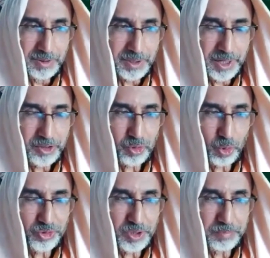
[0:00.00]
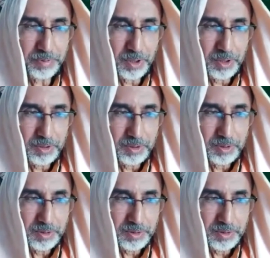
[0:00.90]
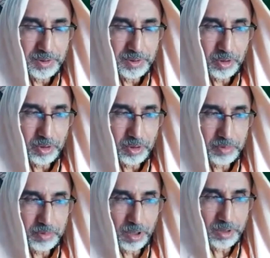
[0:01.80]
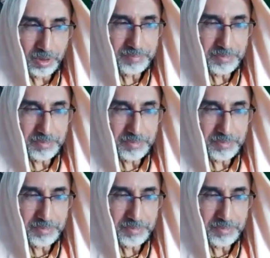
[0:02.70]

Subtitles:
exclusive bhajanam